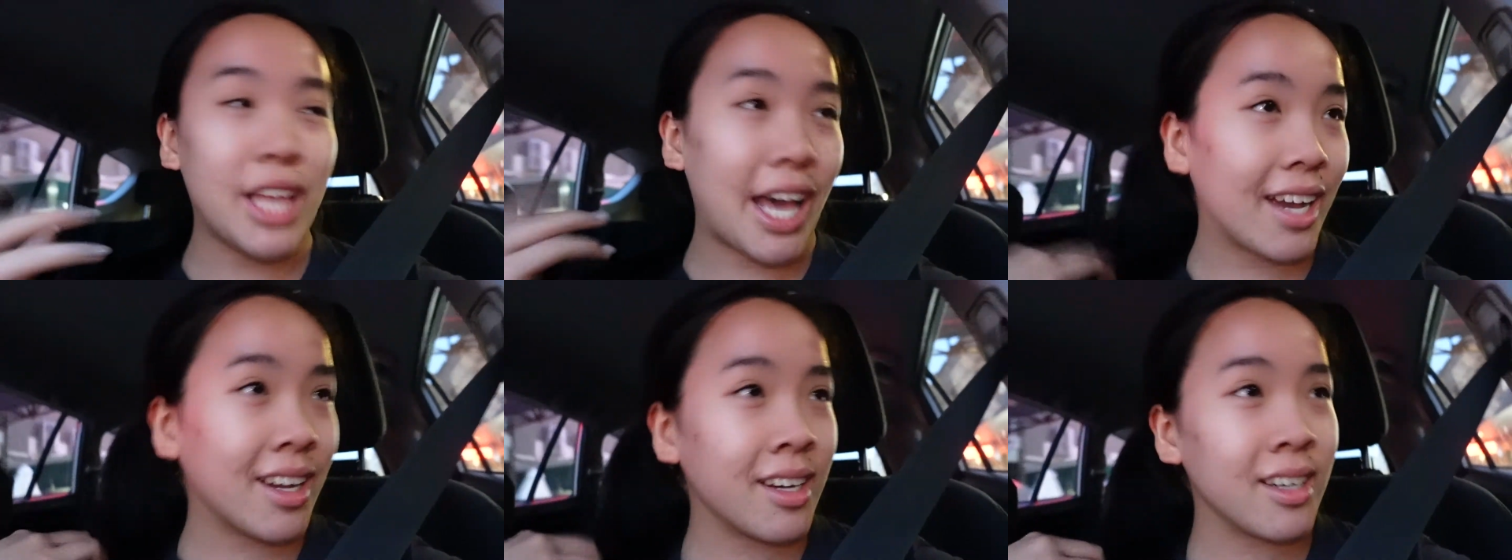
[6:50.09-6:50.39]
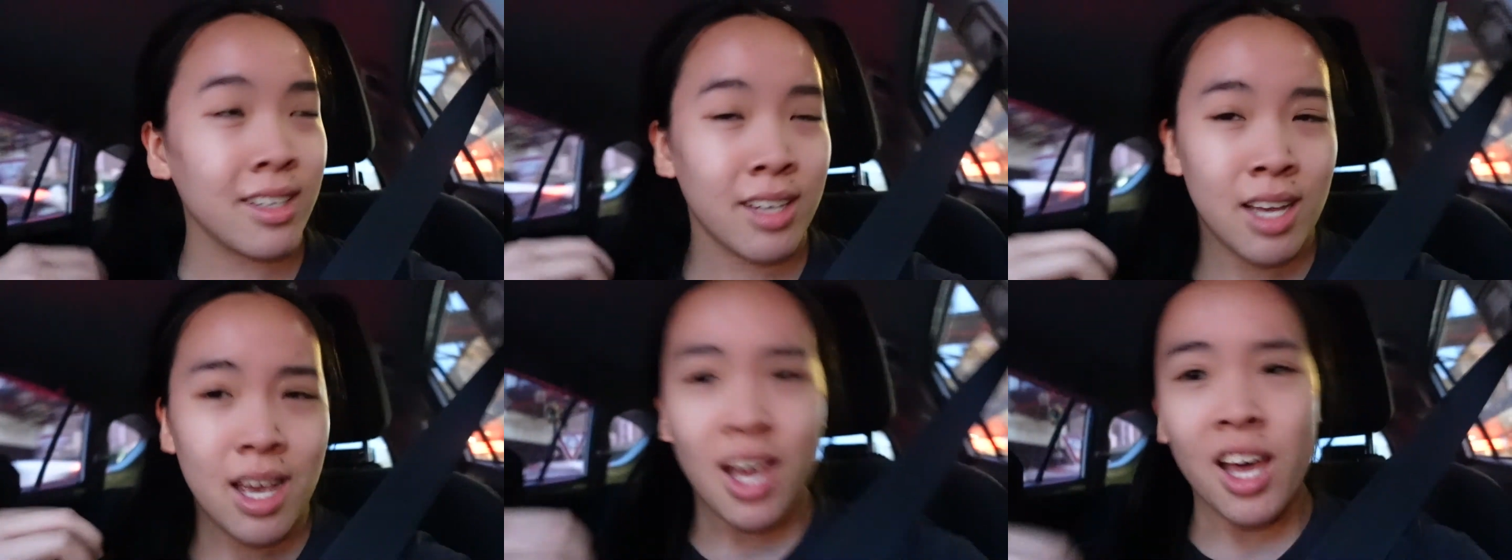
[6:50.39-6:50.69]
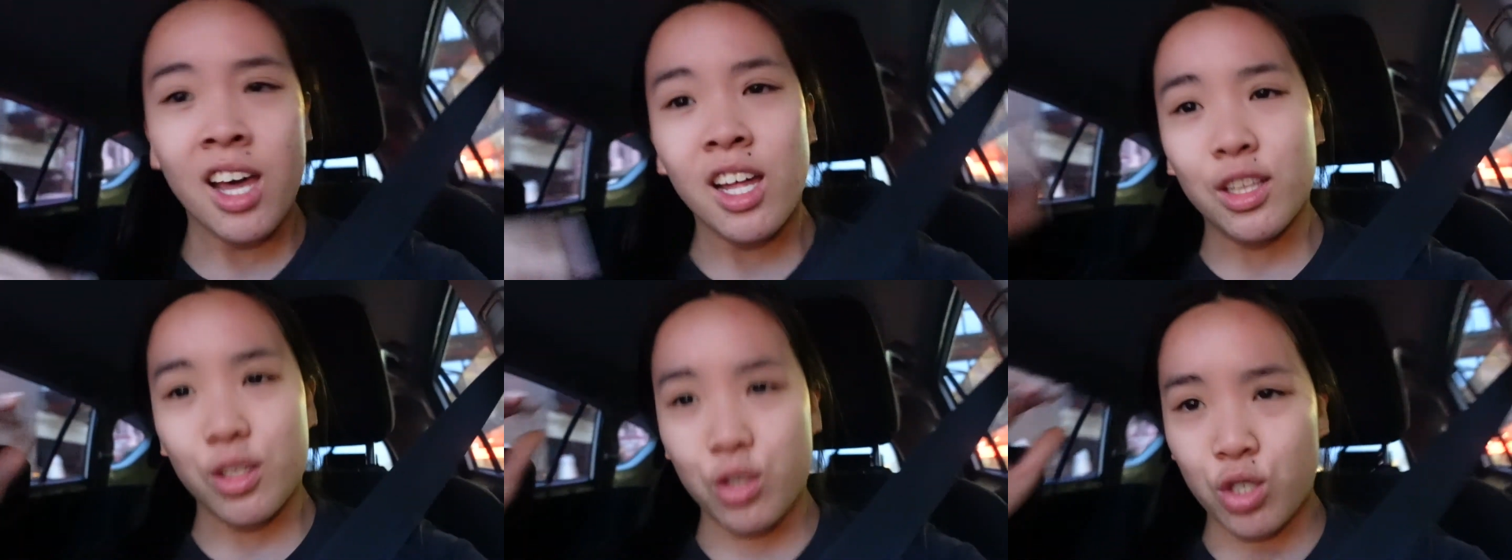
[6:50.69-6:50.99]
Like,
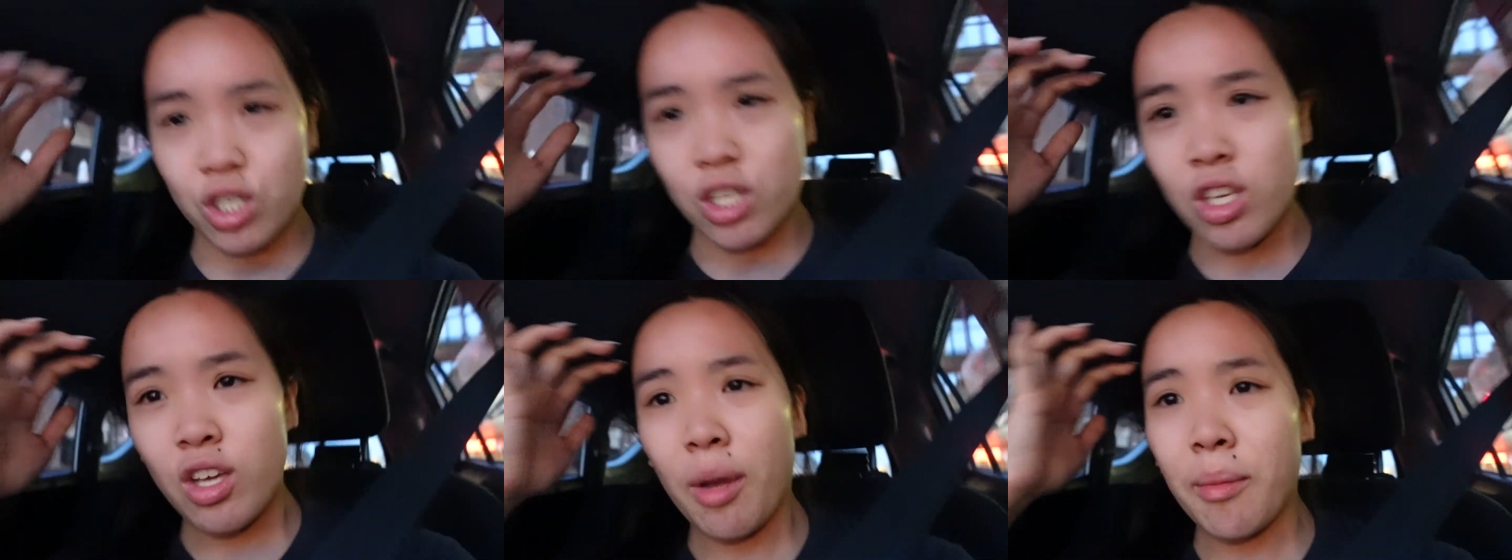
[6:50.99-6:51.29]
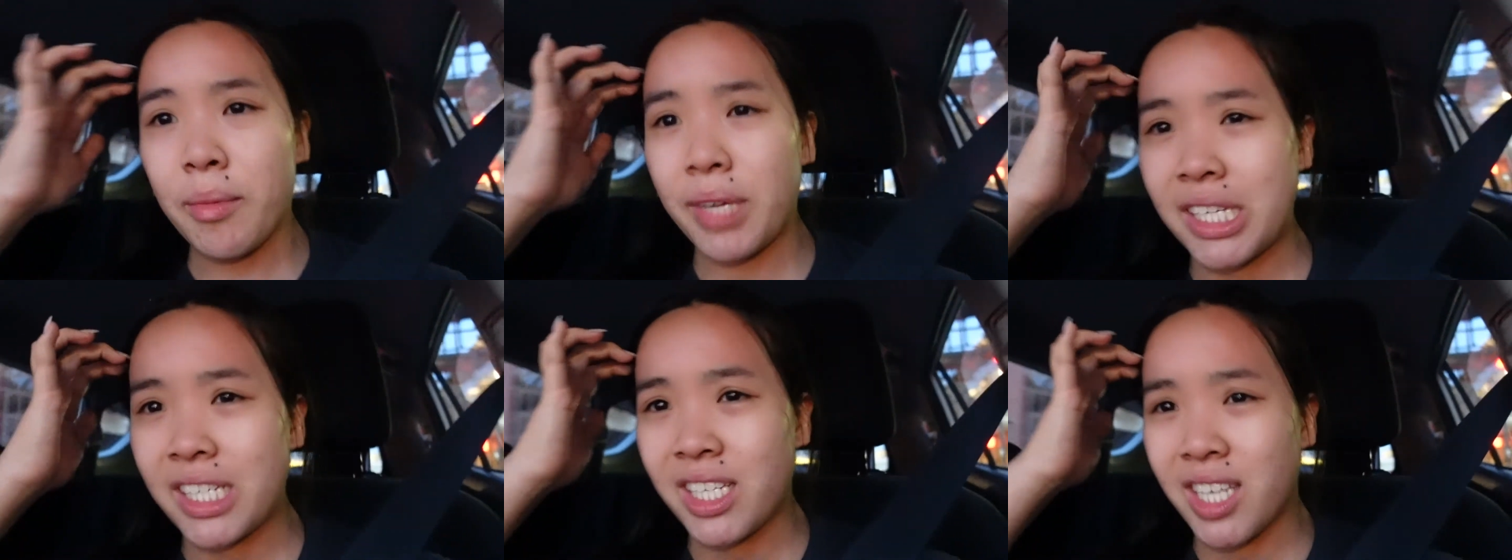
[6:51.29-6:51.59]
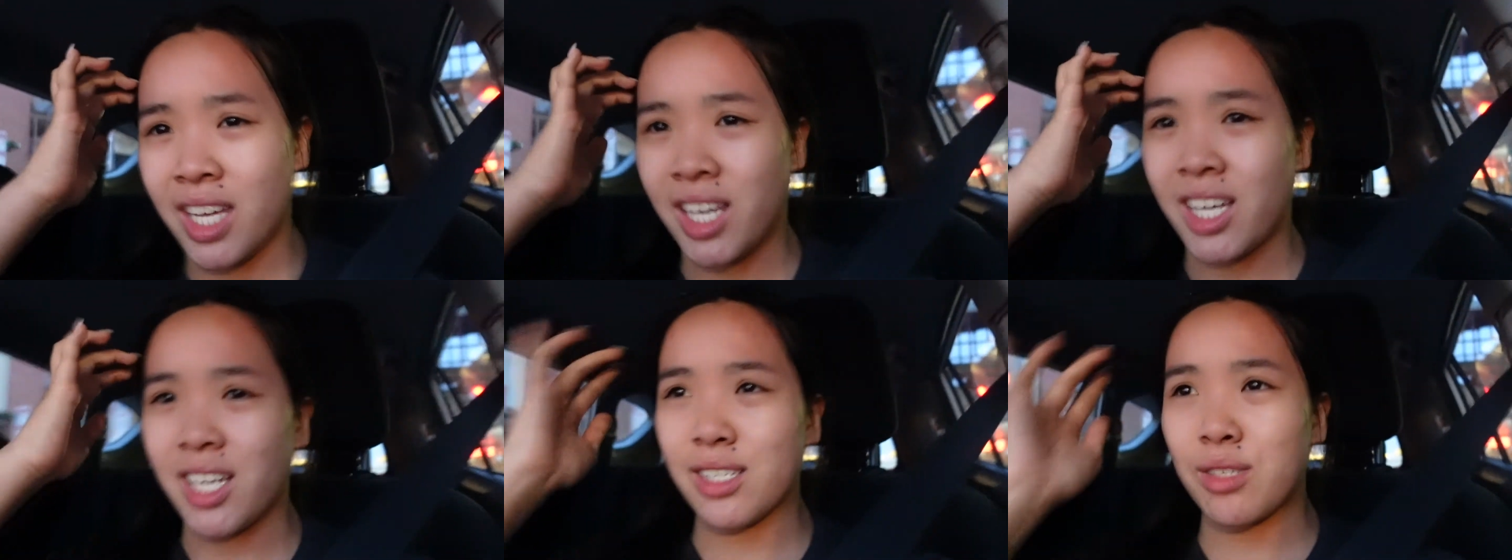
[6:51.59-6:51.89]
literally got me in
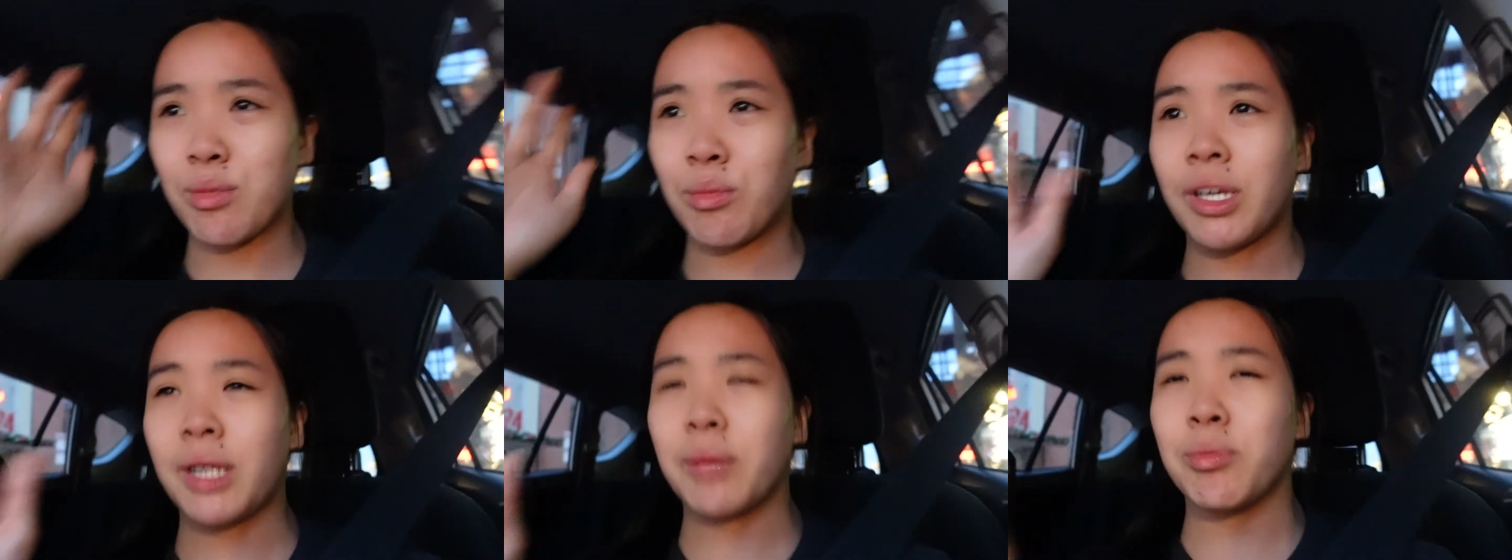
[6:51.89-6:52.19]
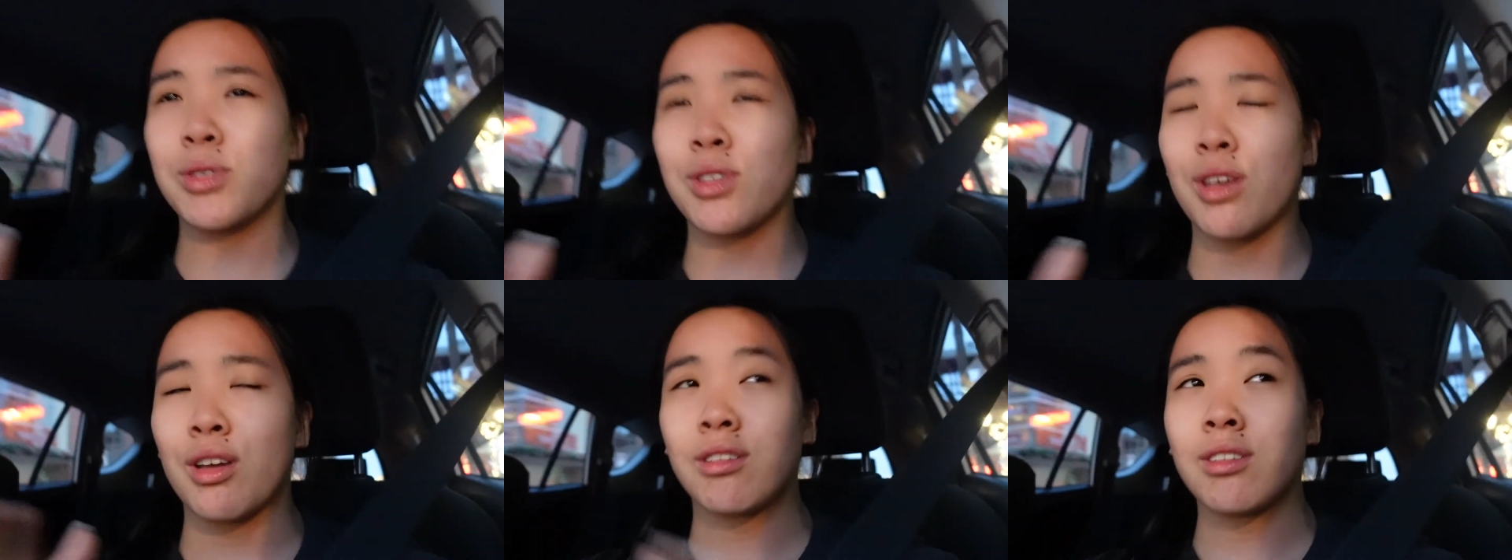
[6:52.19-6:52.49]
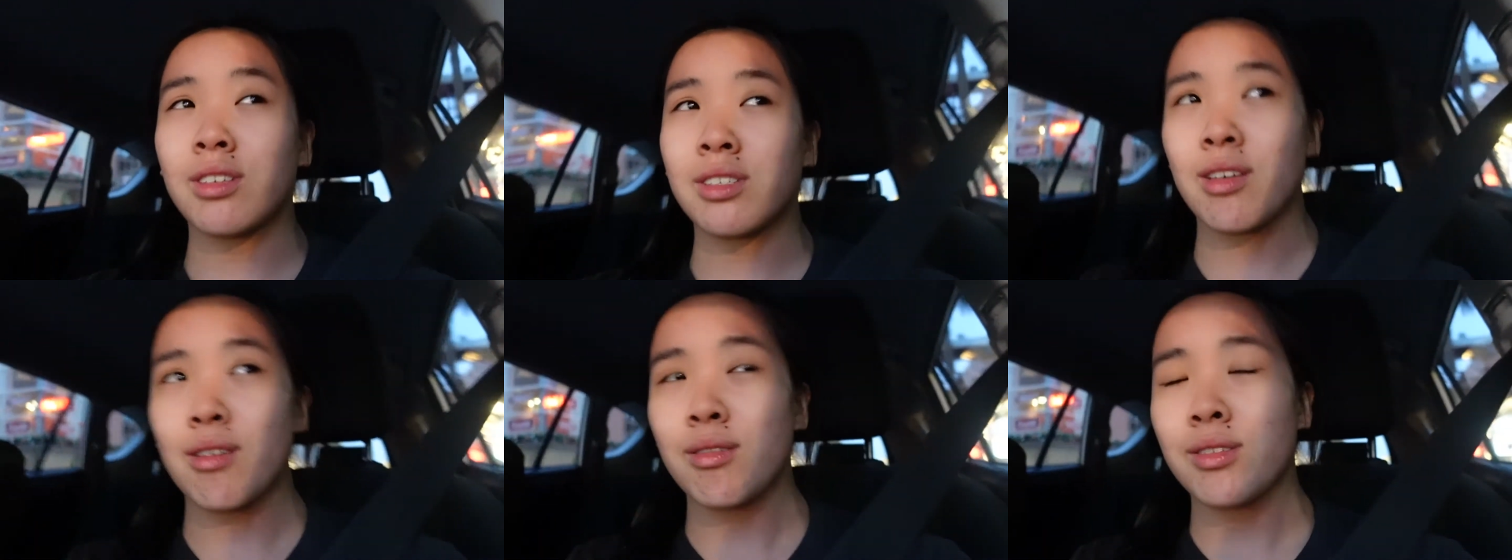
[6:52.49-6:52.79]
tears in one episode
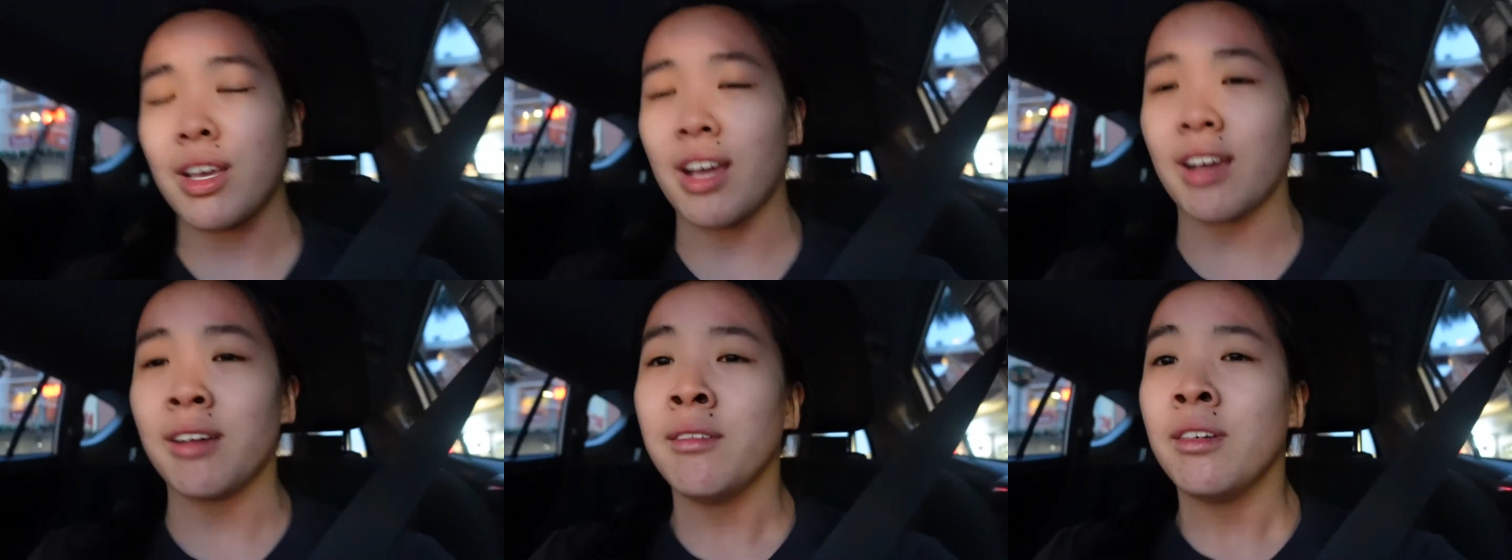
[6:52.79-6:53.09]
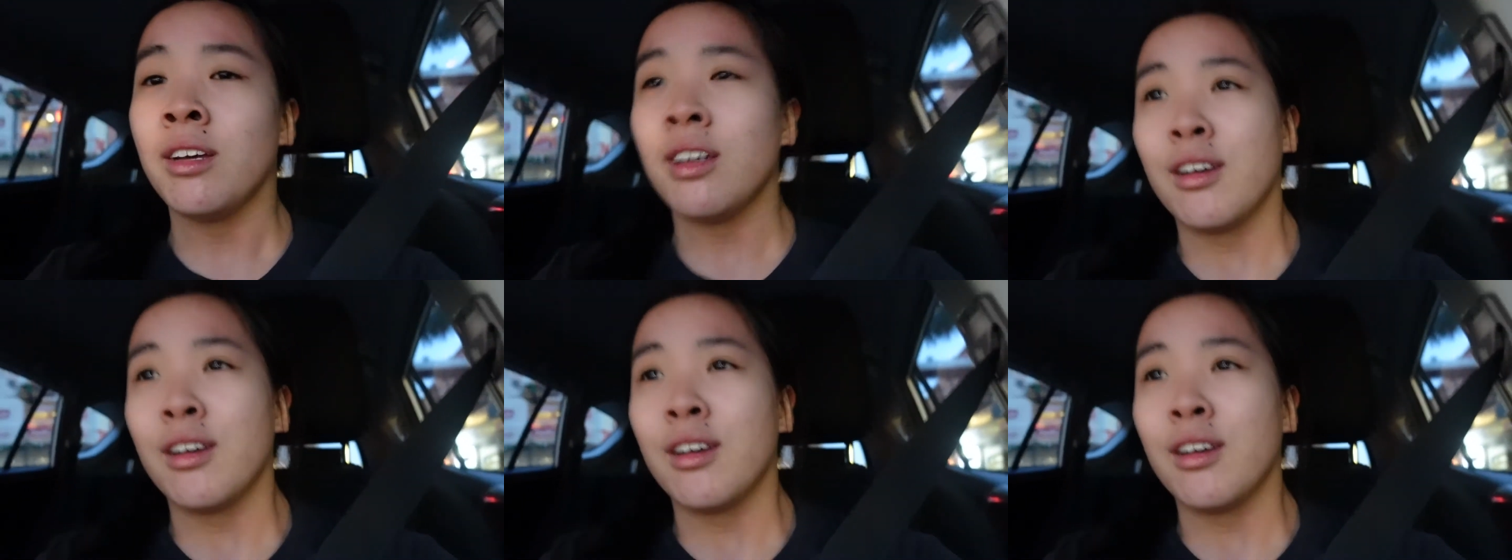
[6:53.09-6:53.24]
because I was like